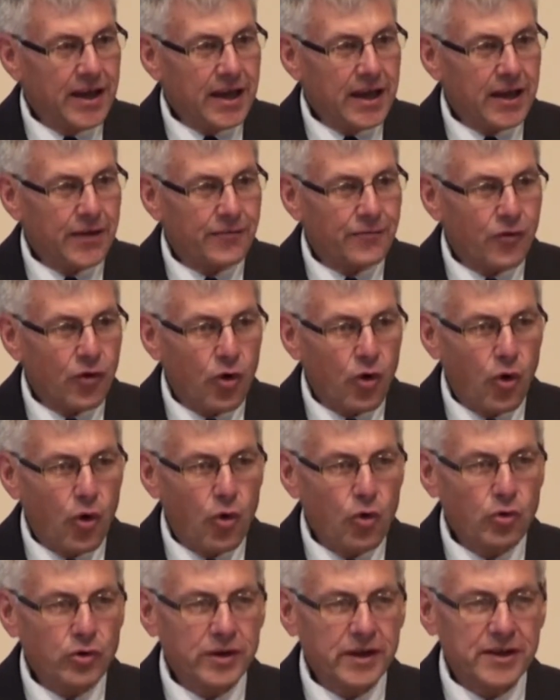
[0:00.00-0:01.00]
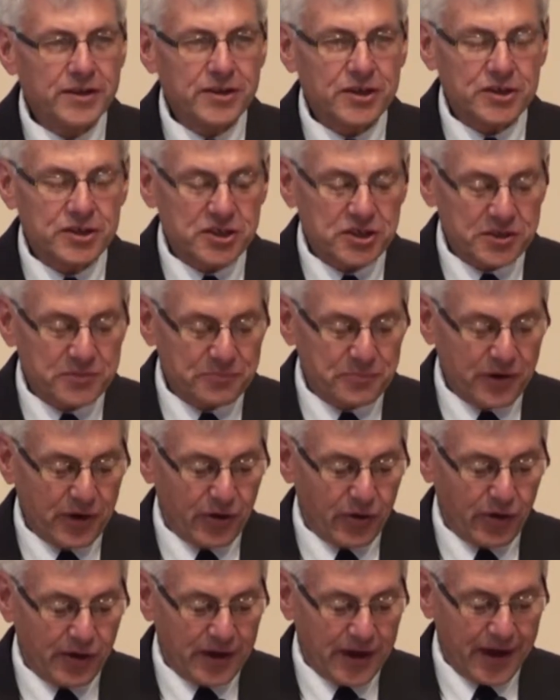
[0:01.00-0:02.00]
if only the
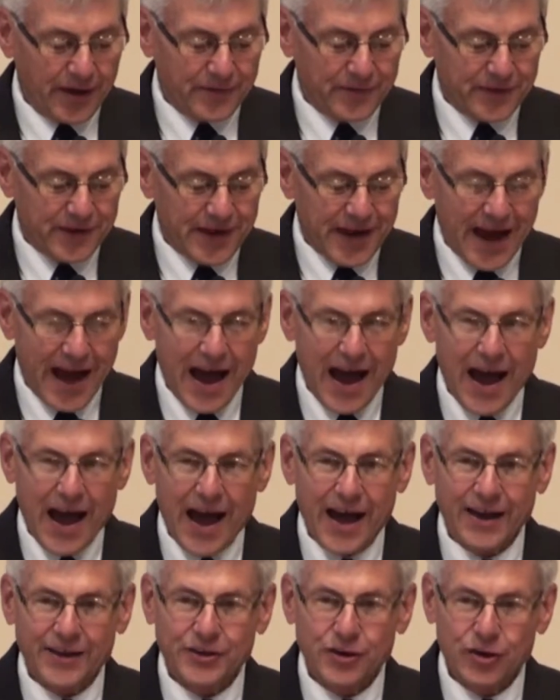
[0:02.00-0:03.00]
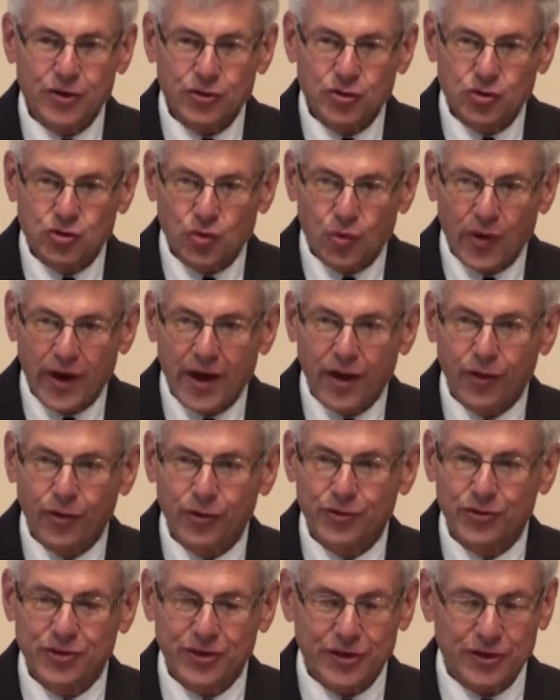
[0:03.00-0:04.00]
Spirit of God
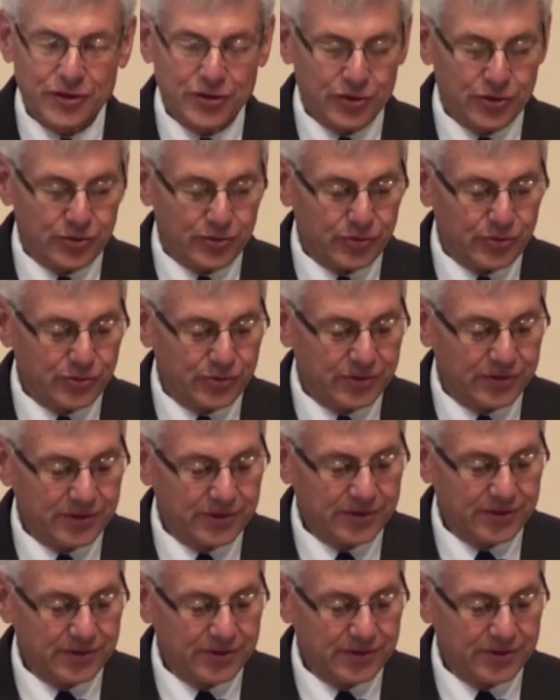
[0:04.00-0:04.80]
dwells in you.